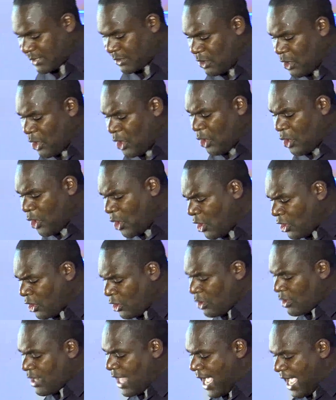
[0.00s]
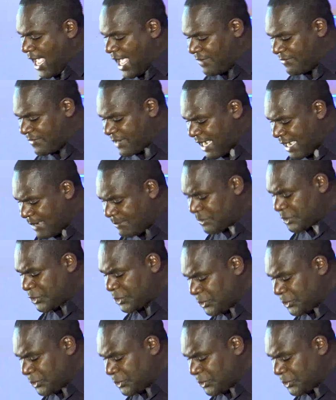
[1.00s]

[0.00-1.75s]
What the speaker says: 1, oh Lord, I have come